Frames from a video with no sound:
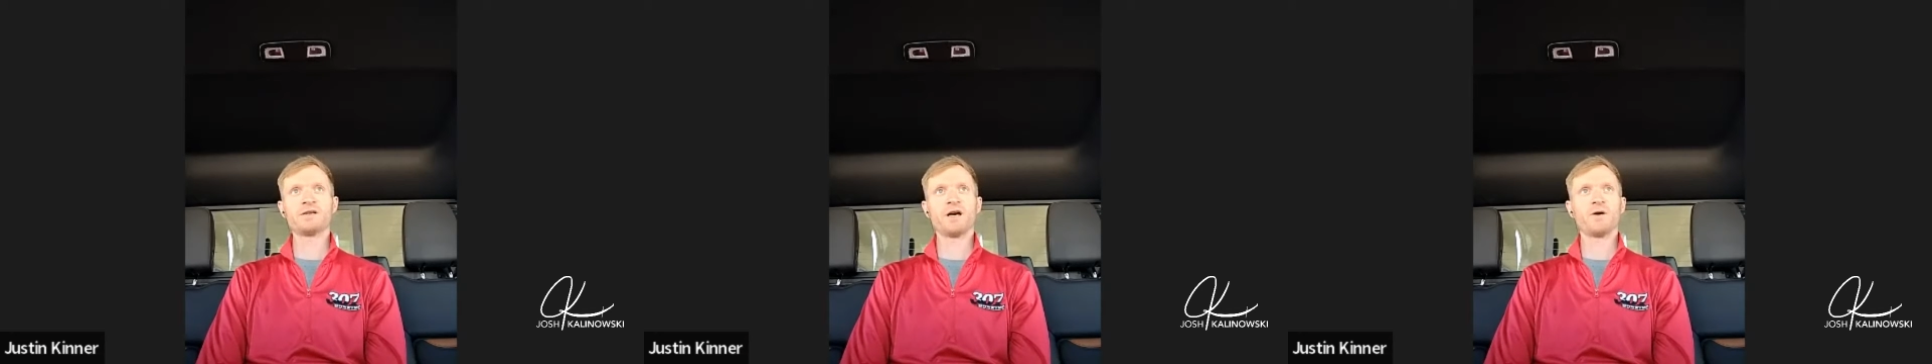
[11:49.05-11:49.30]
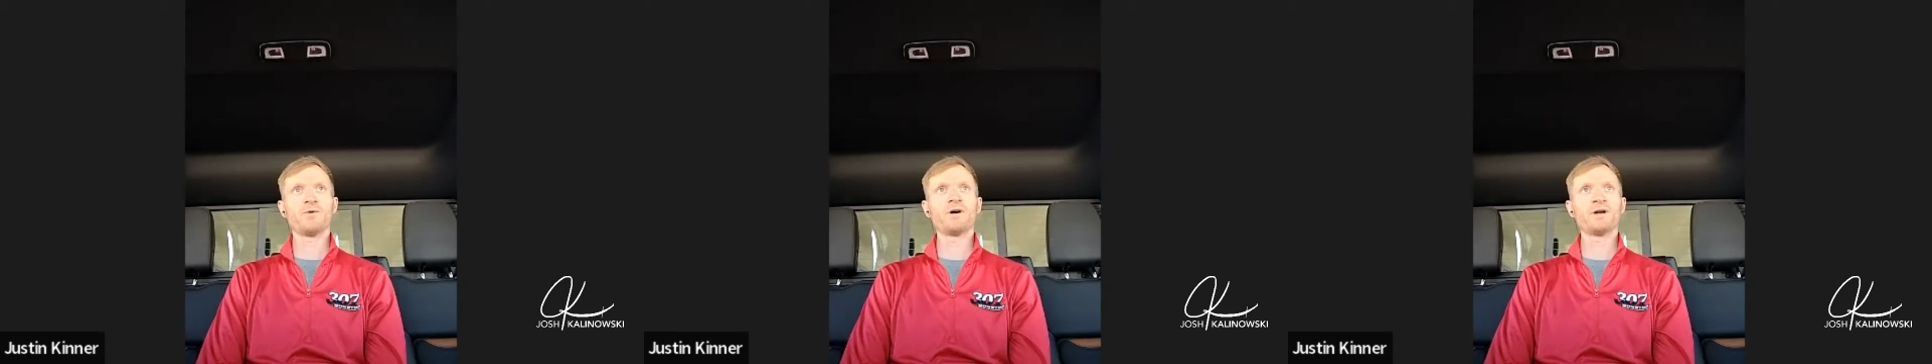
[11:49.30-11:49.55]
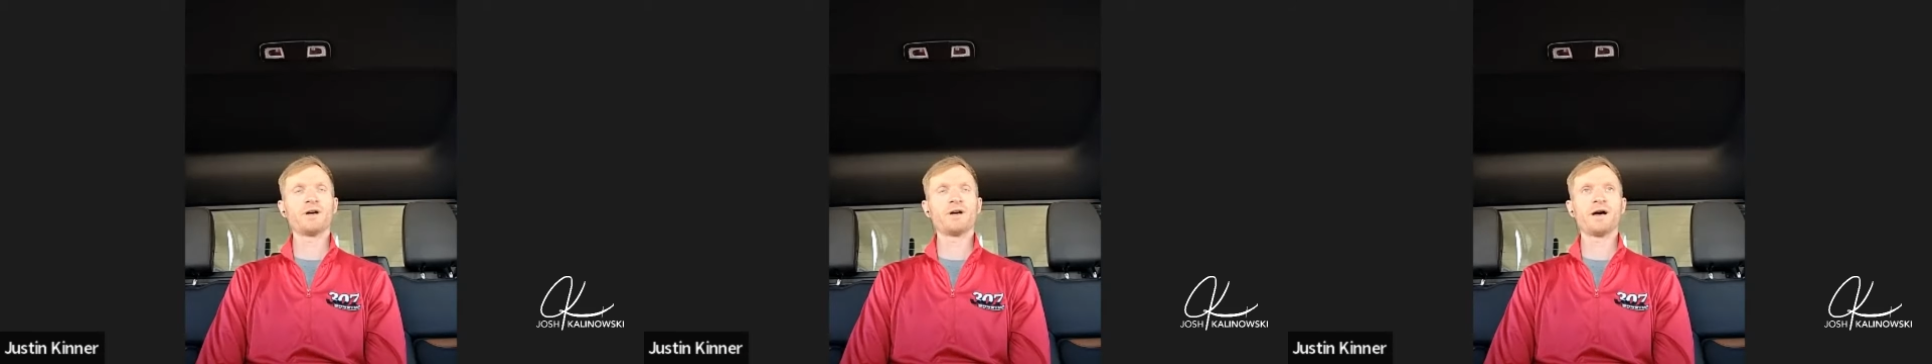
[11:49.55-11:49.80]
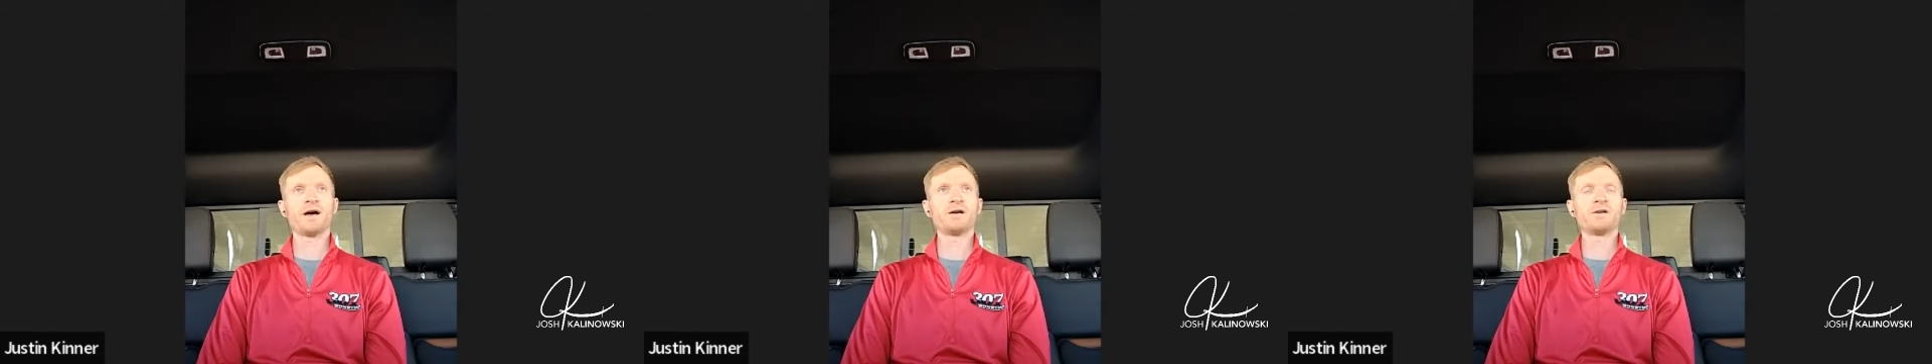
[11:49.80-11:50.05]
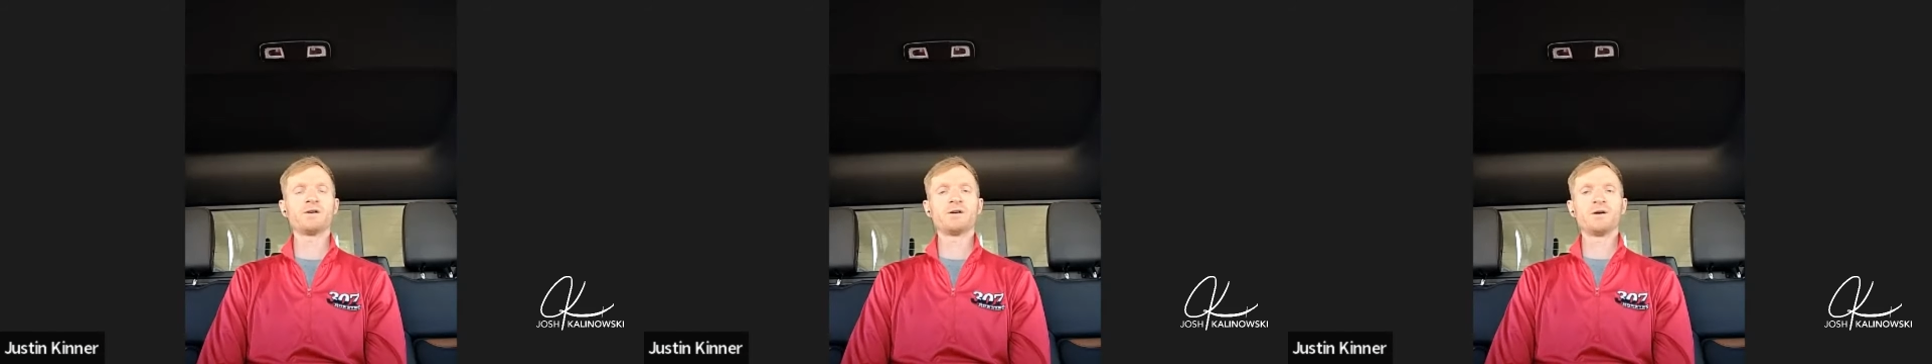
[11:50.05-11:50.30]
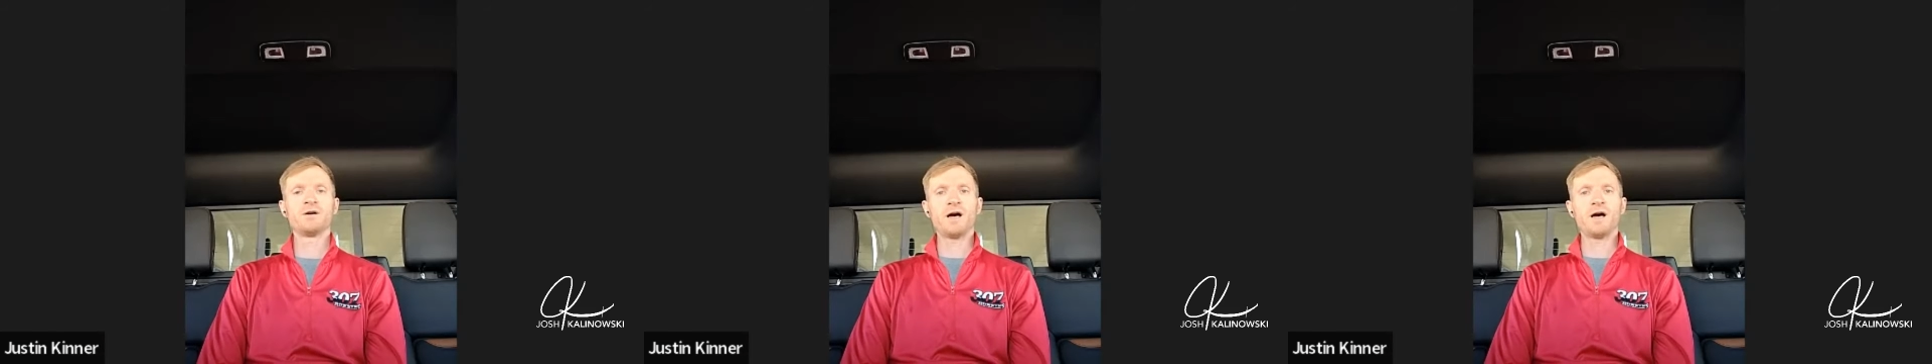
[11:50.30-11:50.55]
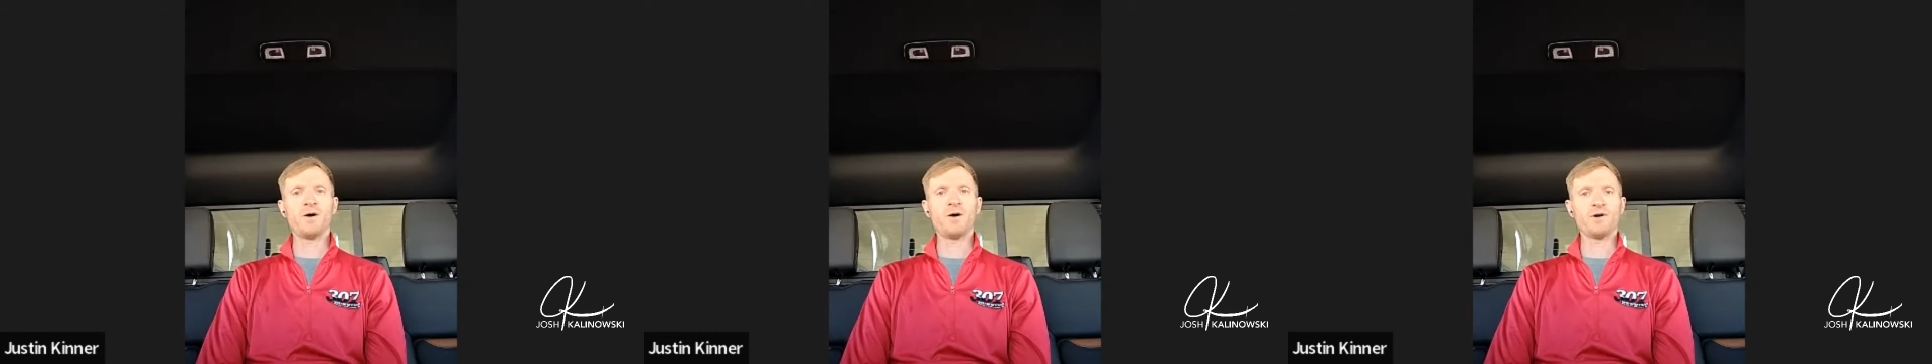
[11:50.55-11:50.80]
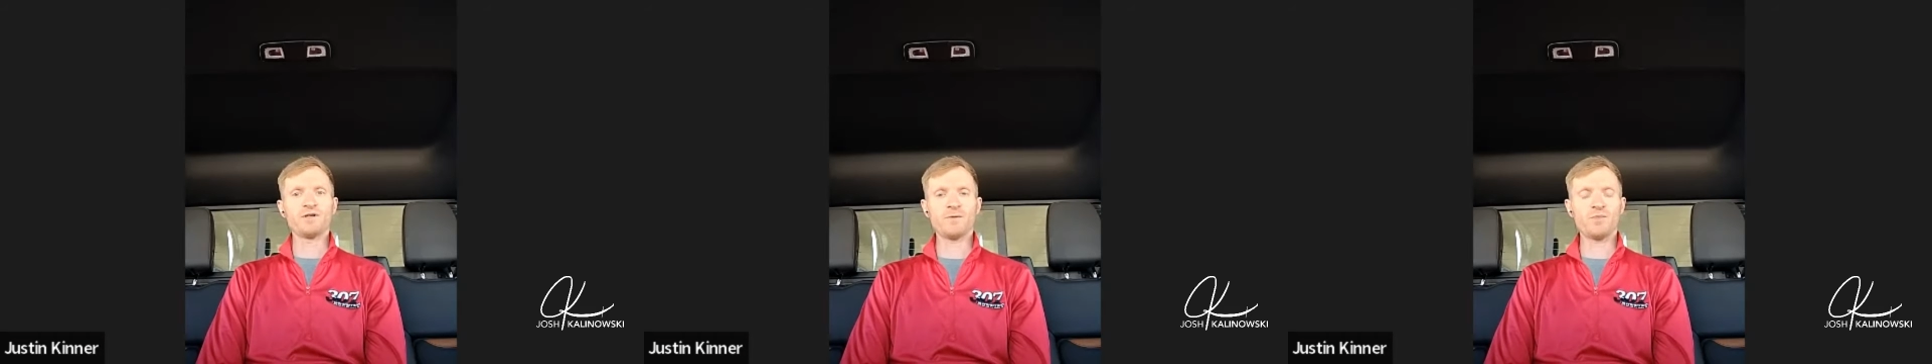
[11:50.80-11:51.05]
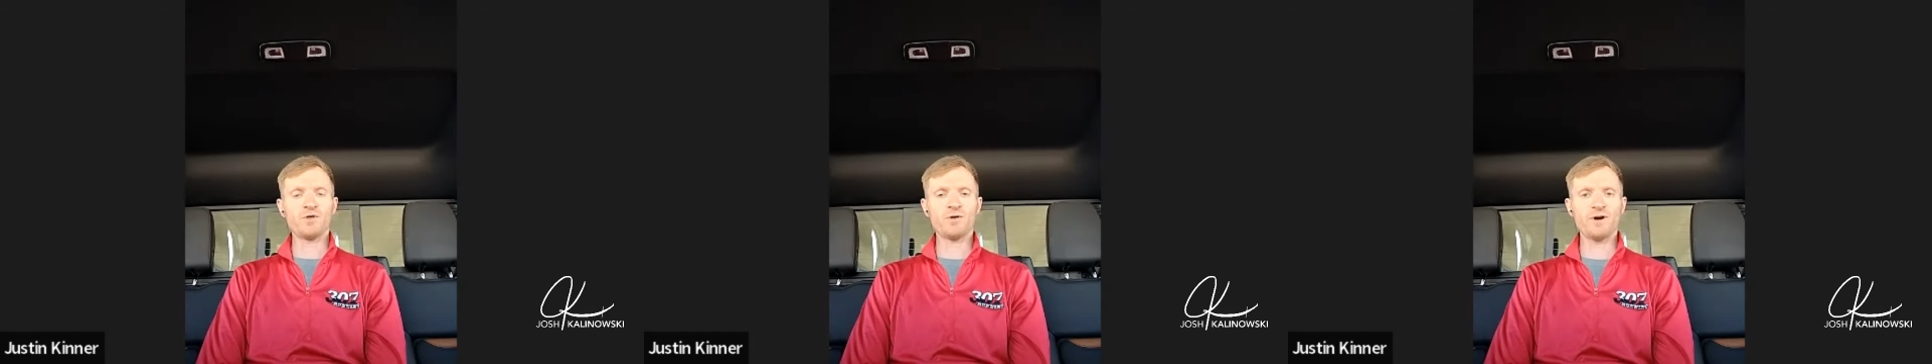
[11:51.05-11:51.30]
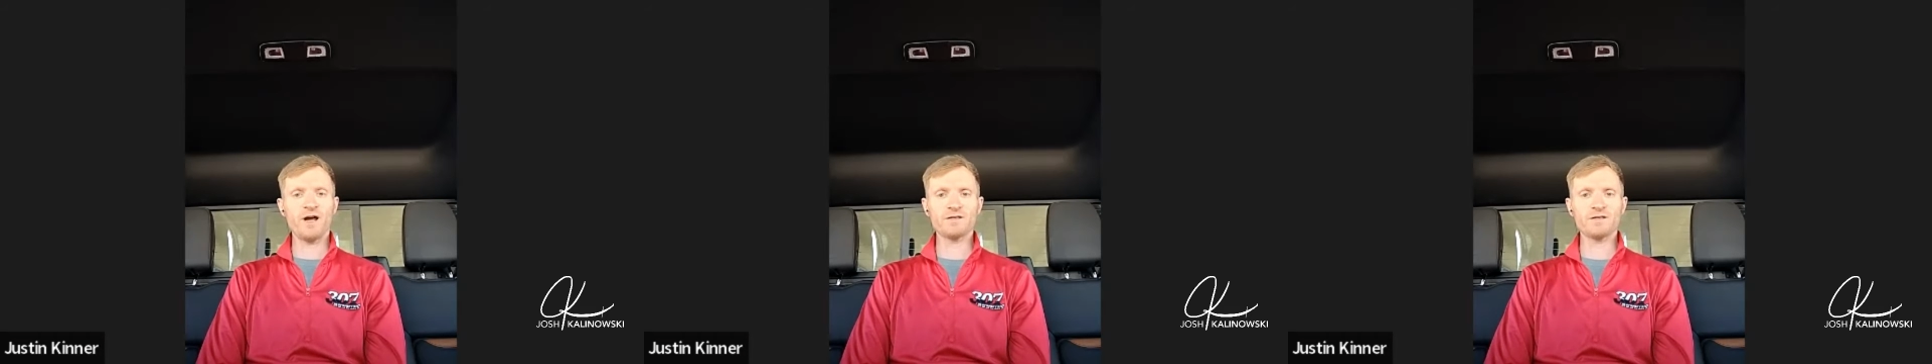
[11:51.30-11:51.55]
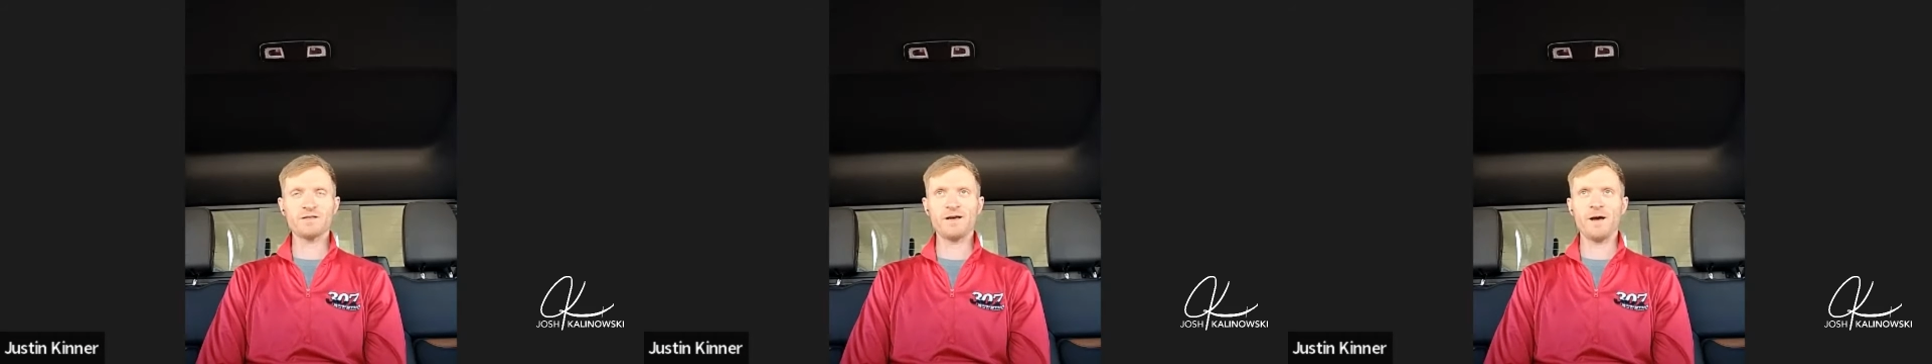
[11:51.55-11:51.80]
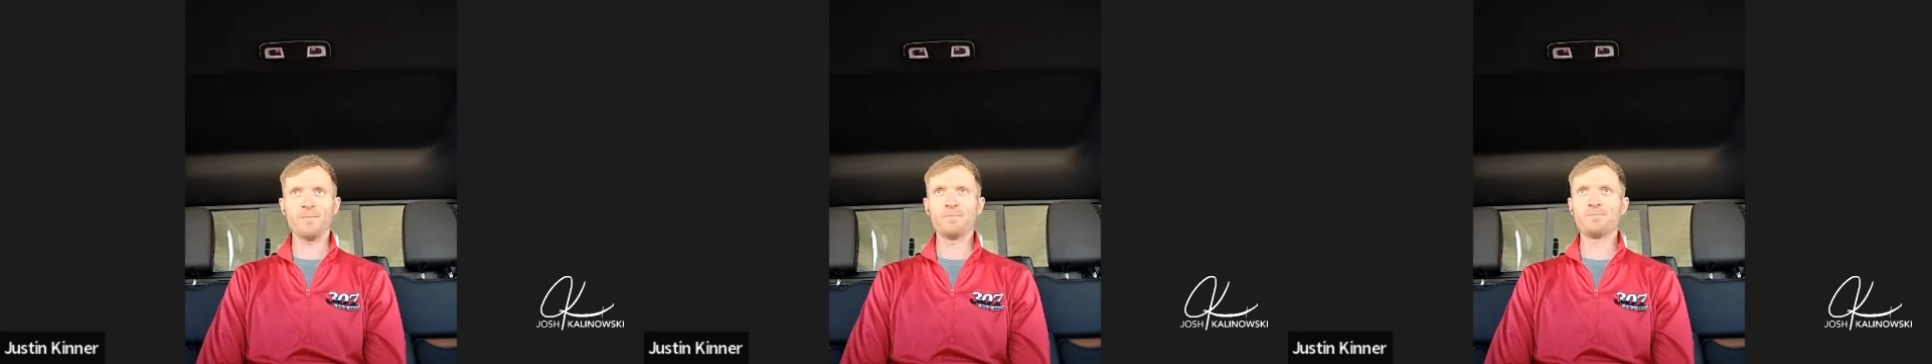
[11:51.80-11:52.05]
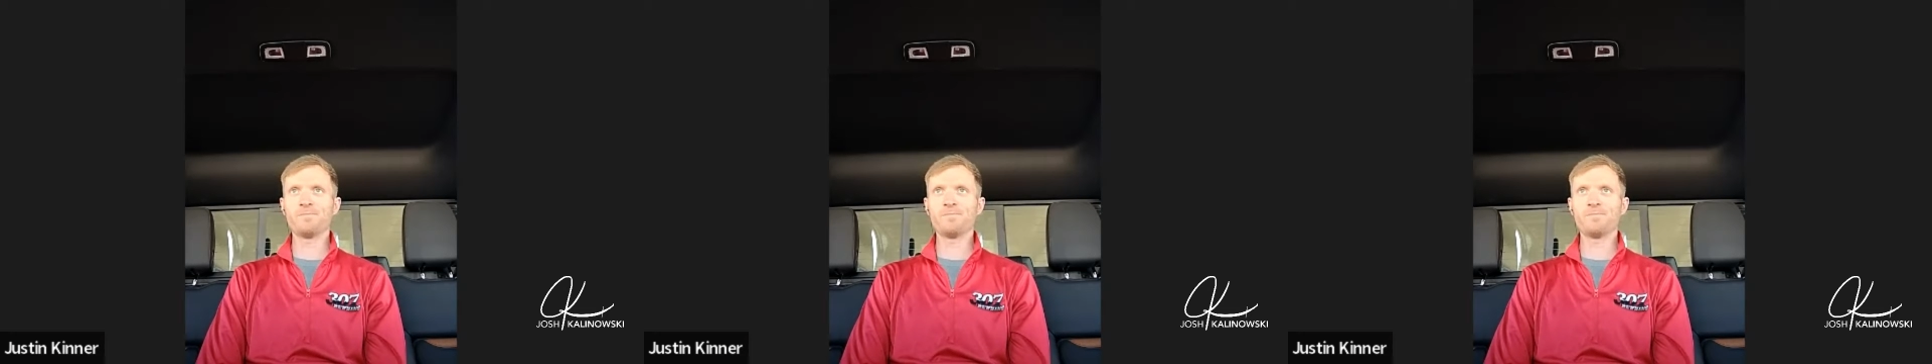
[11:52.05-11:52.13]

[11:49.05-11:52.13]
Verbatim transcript: I would attempt the Grand Slam.